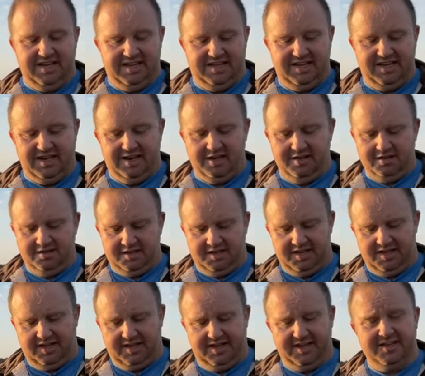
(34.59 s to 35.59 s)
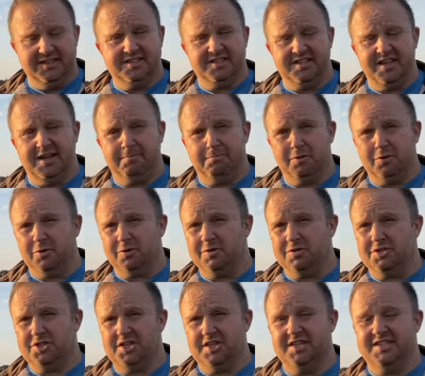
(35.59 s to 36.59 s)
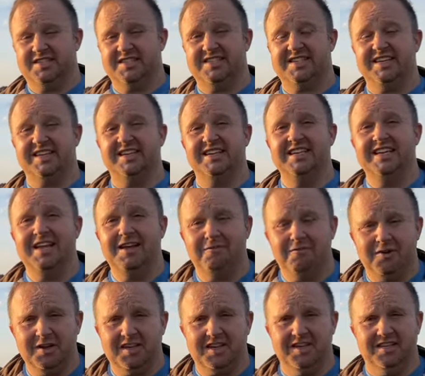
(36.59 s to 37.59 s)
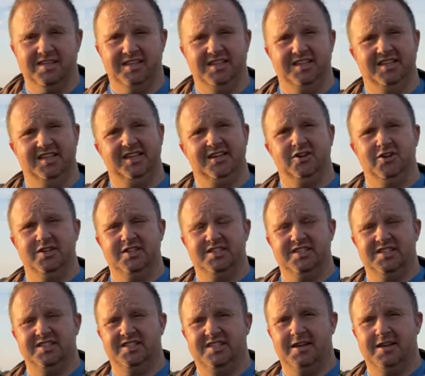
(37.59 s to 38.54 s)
The other thing is that brewer's yeast significantly decreases